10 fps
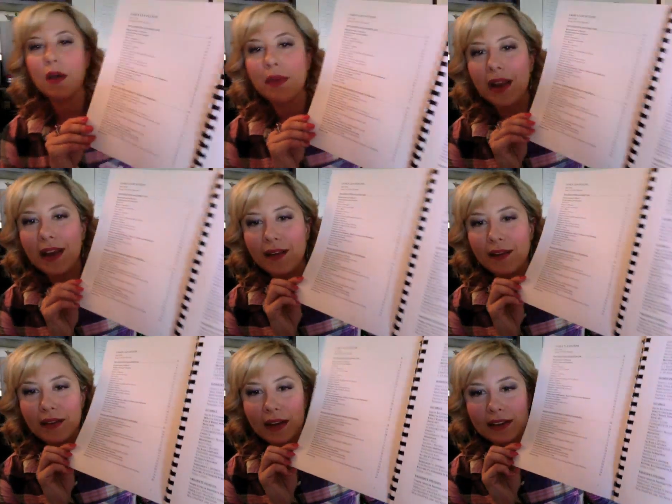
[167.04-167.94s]
I mean,
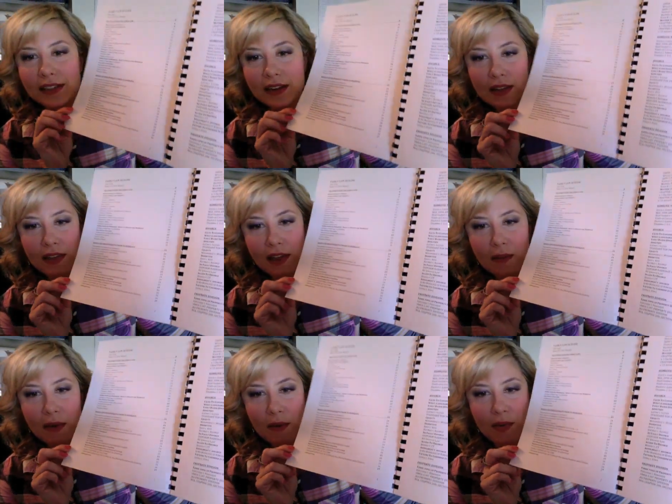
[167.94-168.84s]
I didn't think
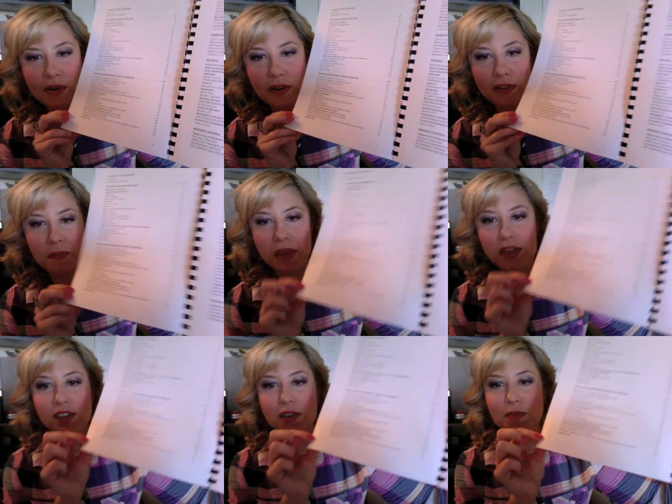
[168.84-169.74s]
about putting the
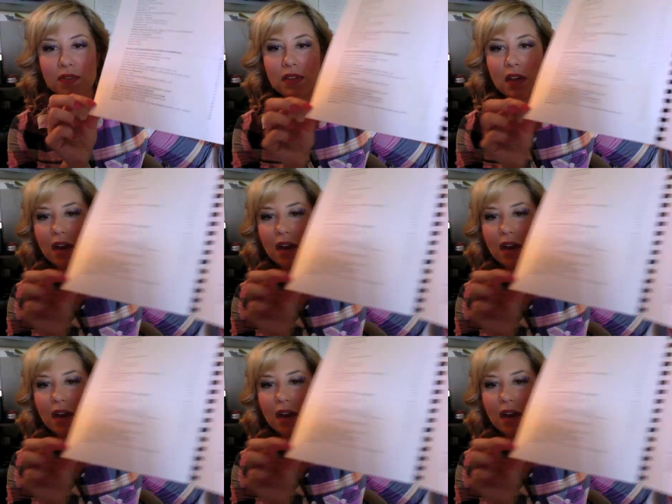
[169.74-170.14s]
page numbers on